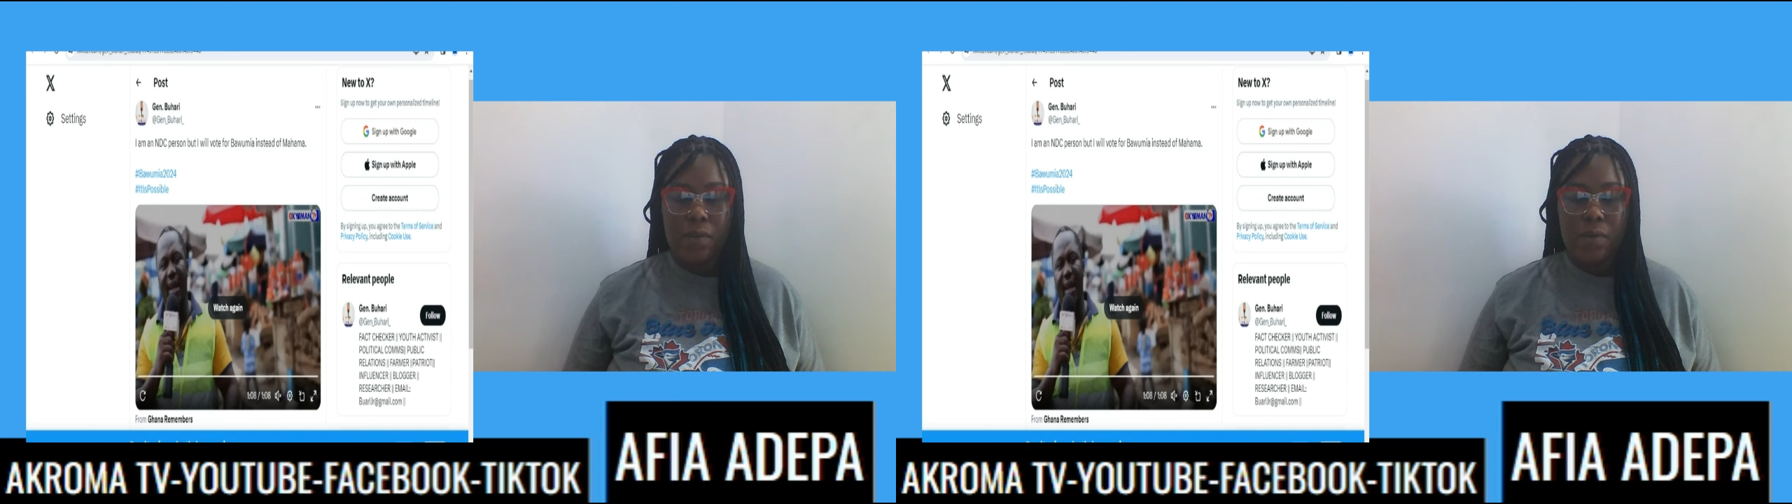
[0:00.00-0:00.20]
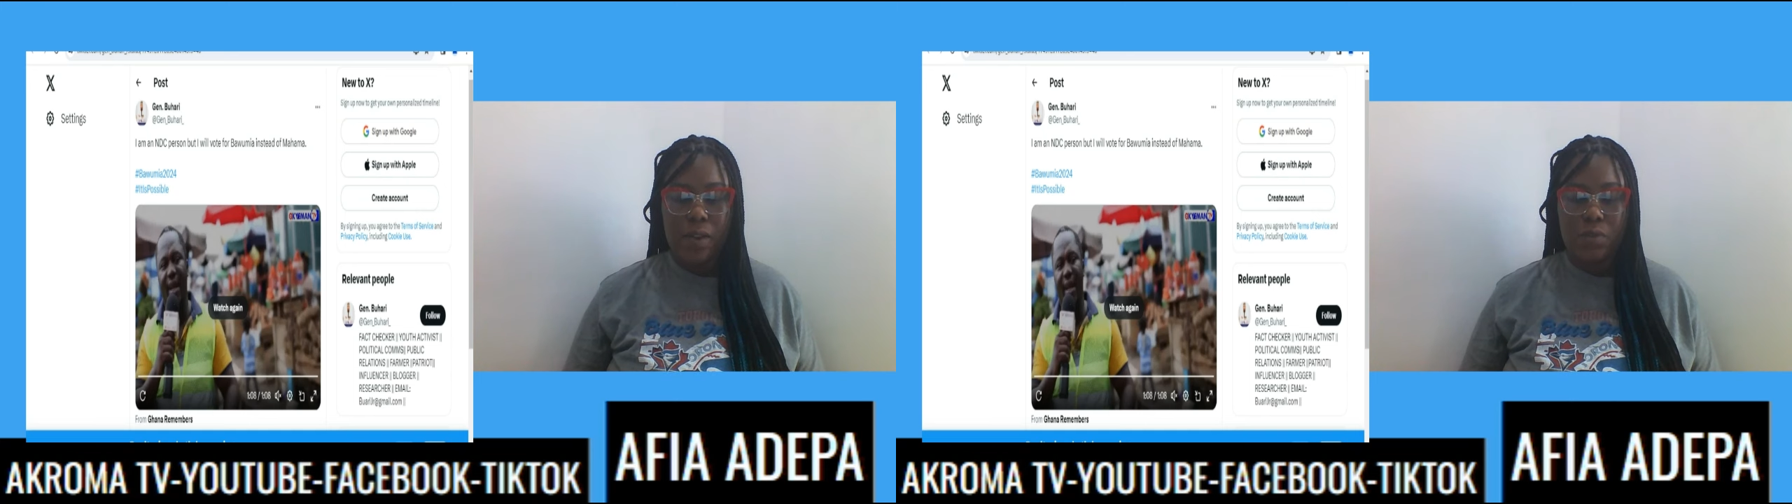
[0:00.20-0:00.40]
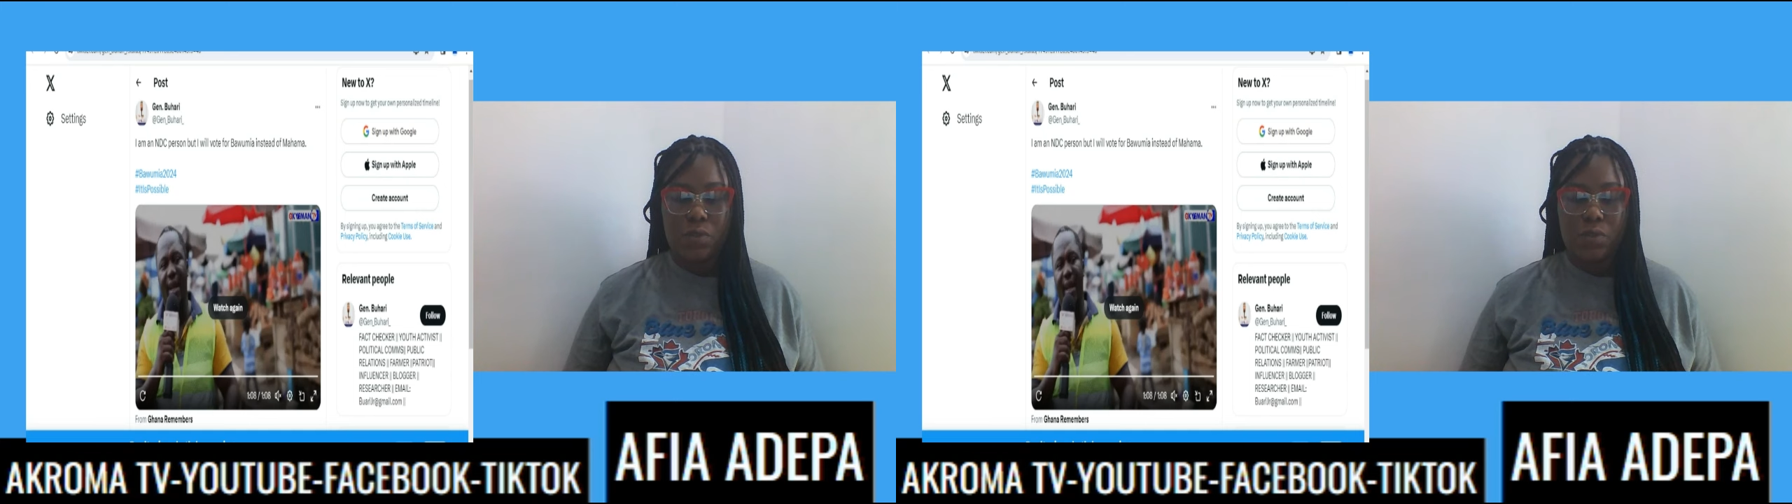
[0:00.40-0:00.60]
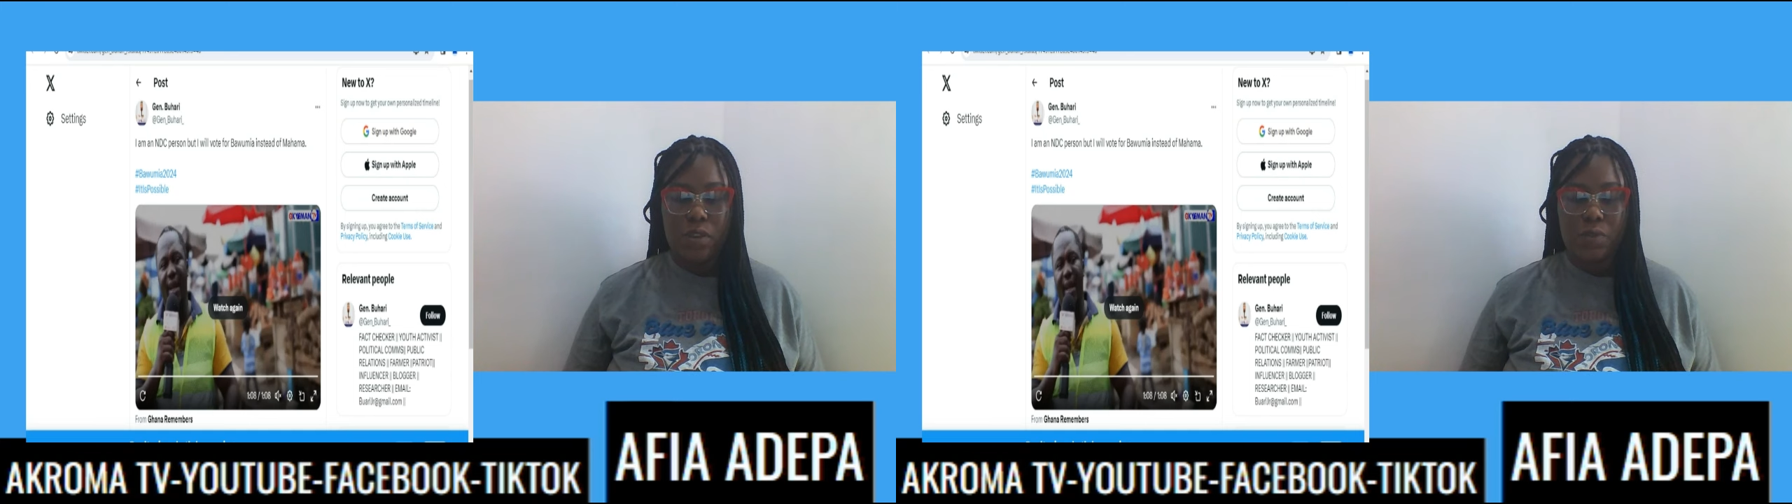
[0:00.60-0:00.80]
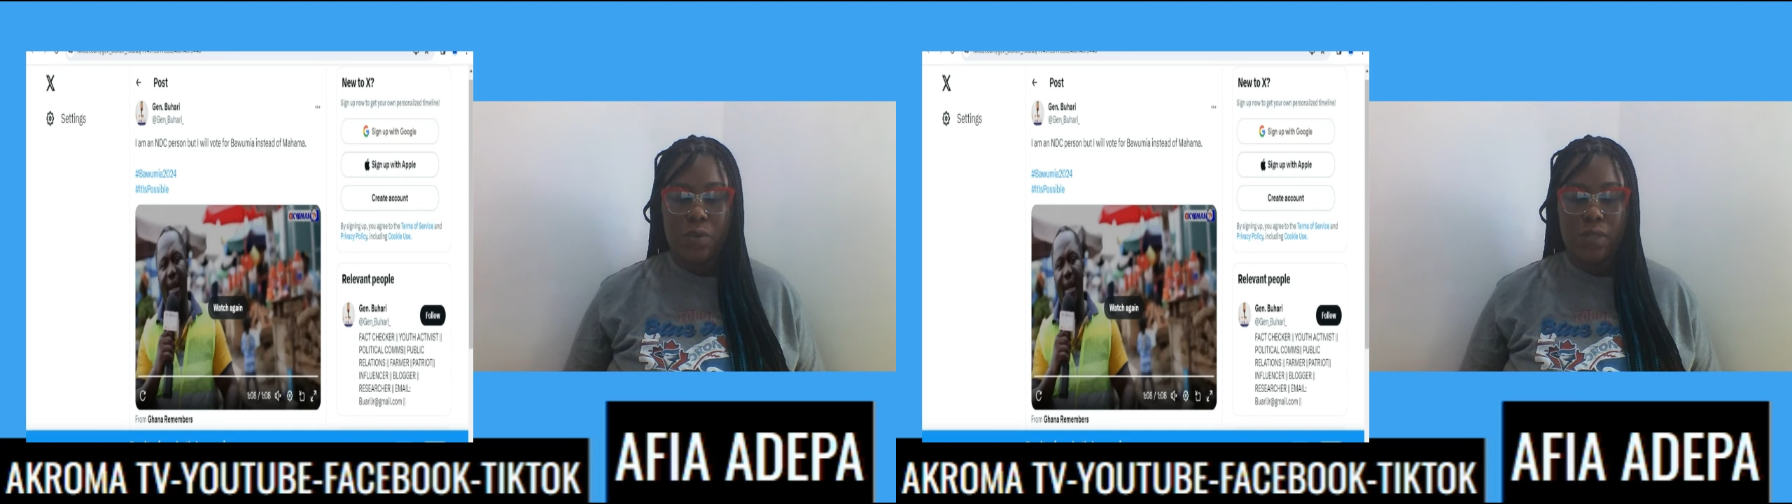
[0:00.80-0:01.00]
We also
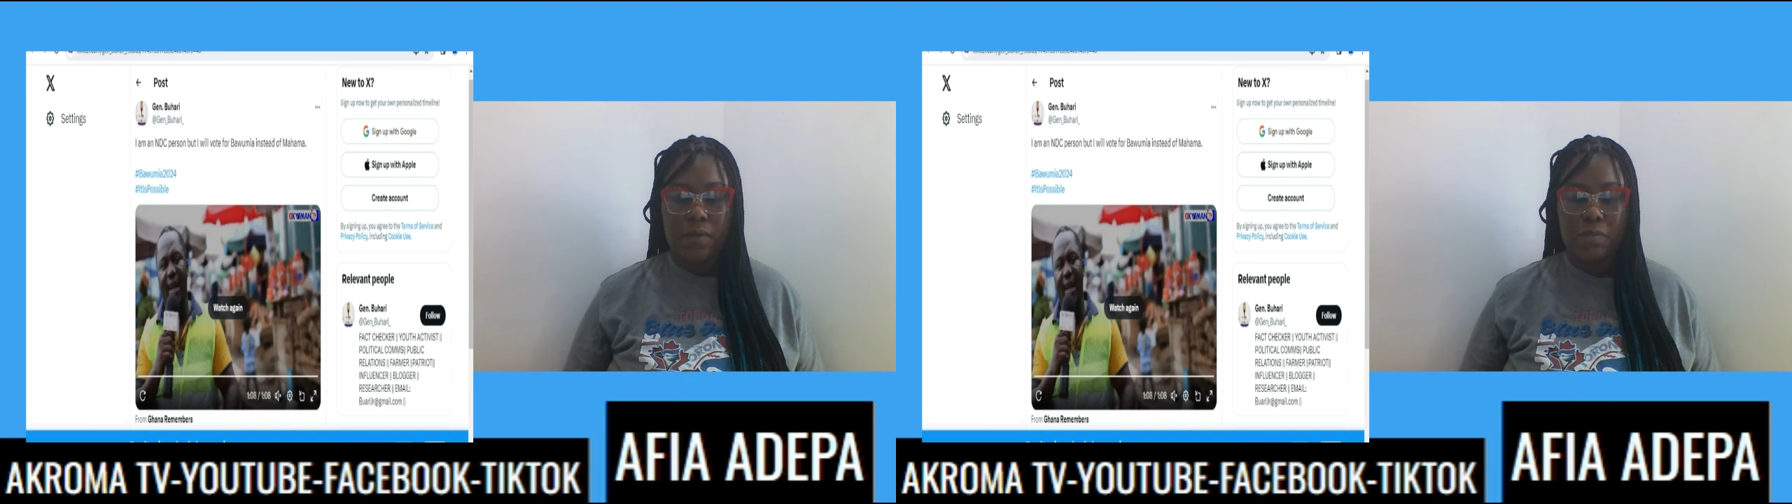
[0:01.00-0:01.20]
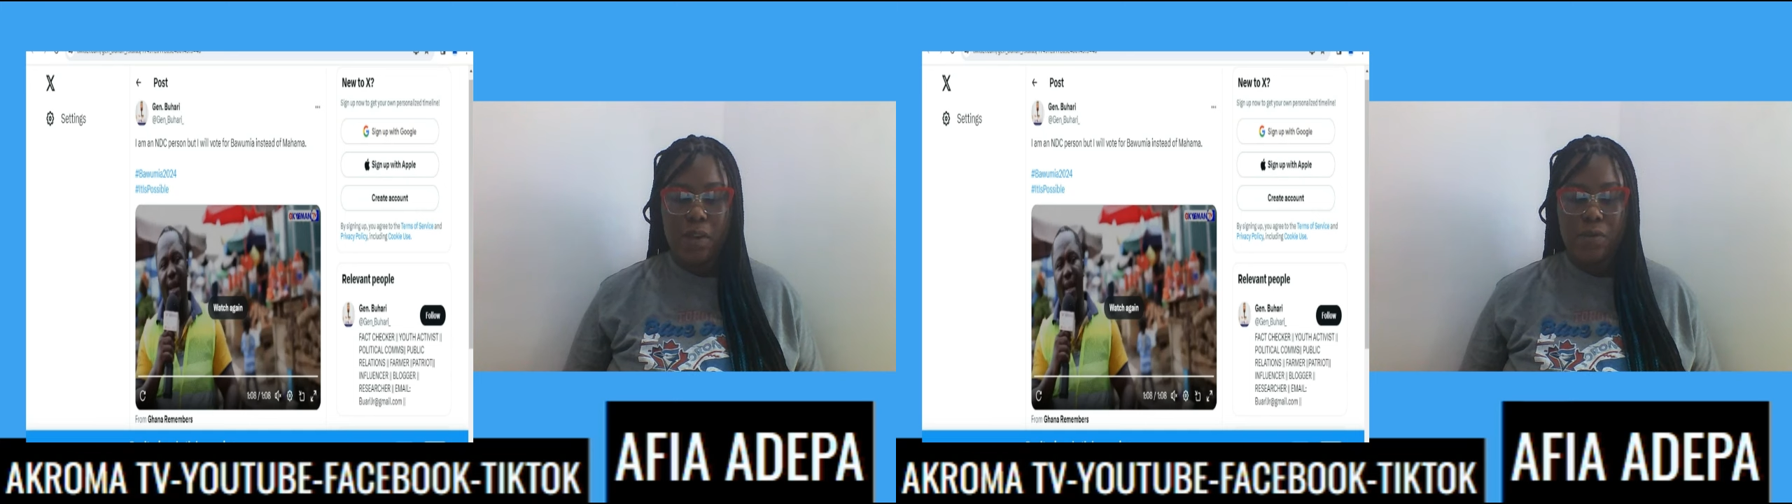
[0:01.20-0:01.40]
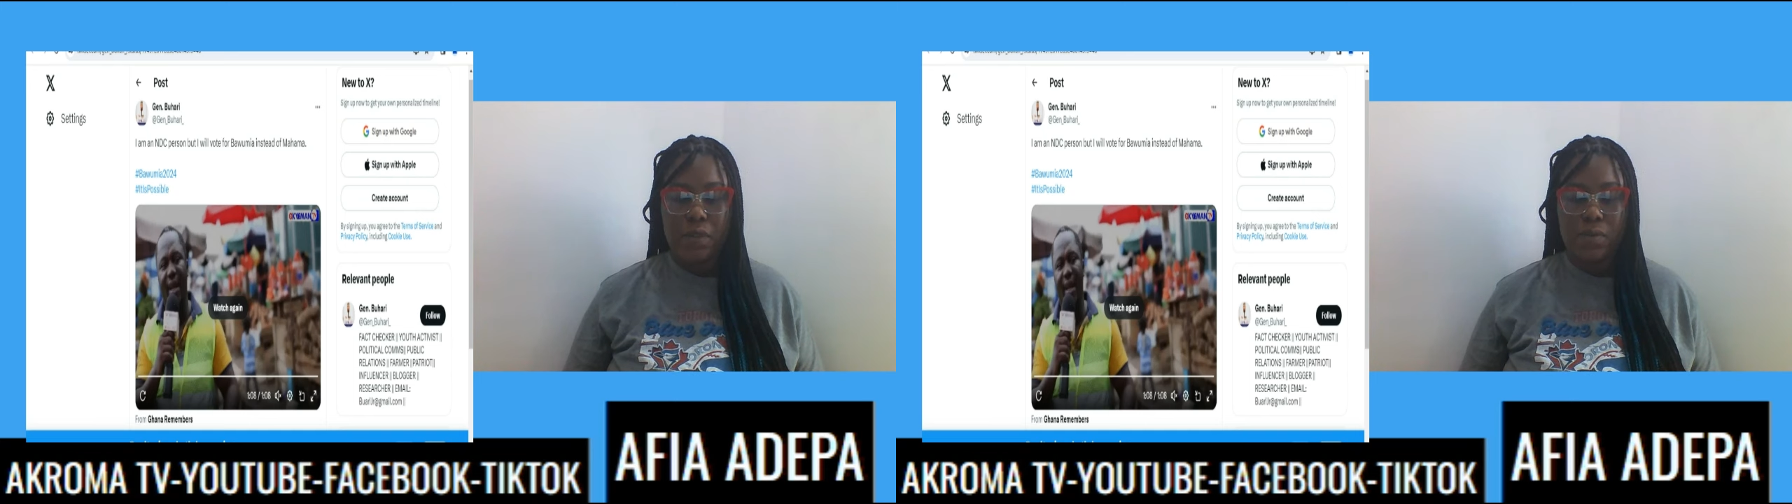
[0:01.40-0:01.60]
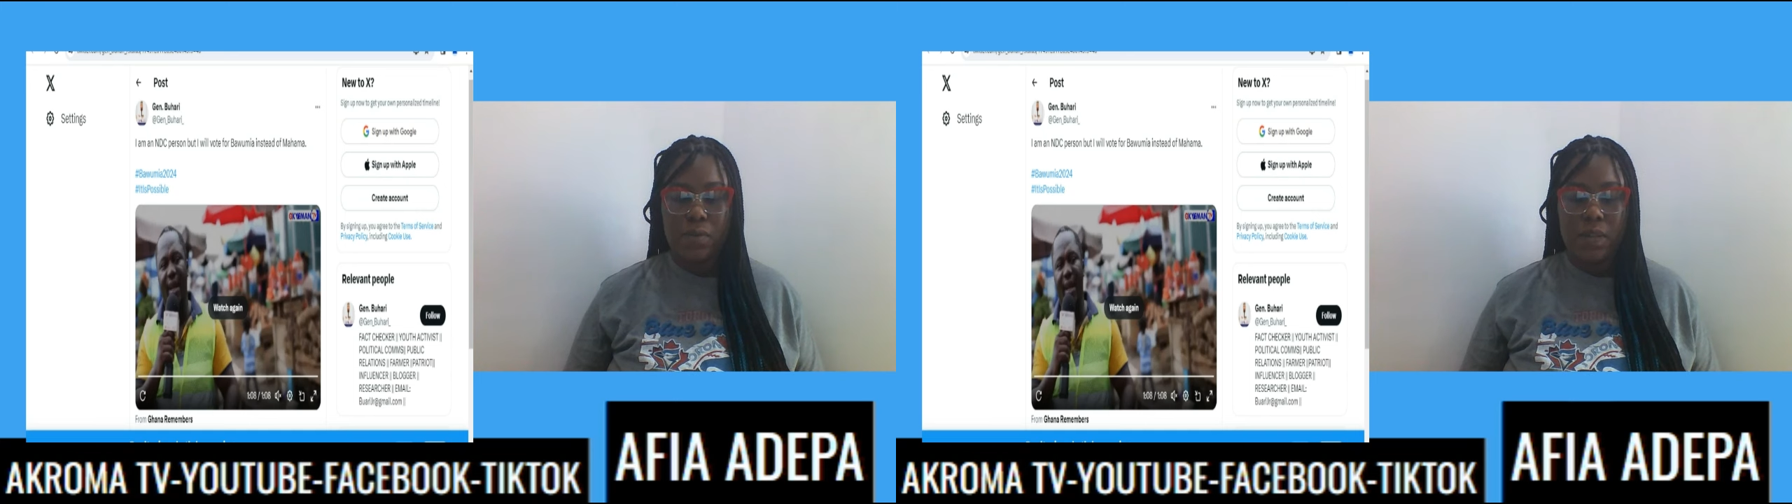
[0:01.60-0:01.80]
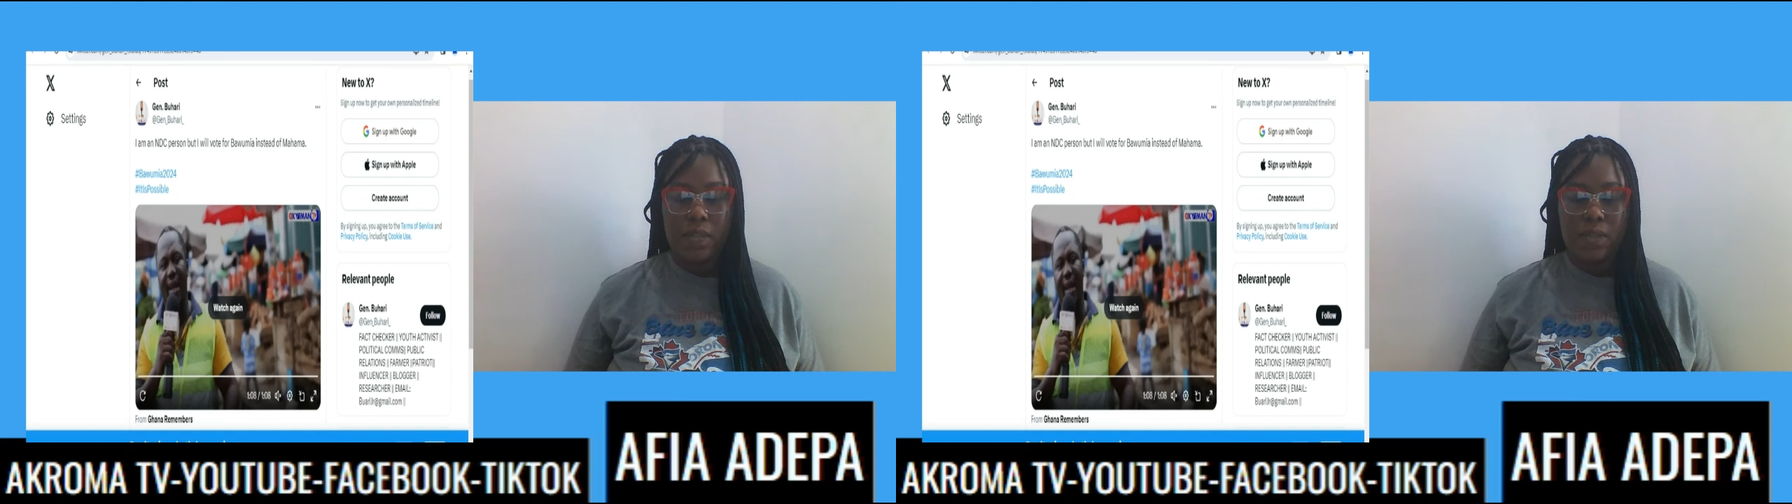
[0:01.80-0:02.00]
the bus. A man of the
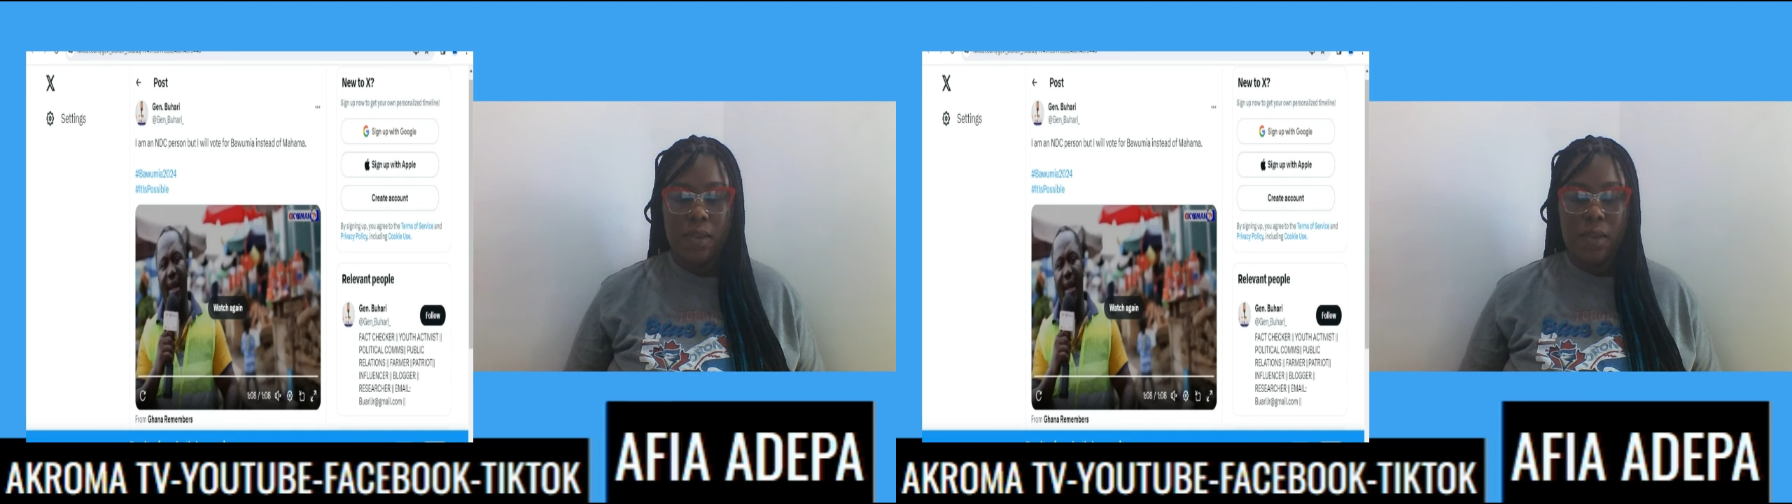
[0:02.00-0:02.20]
moment,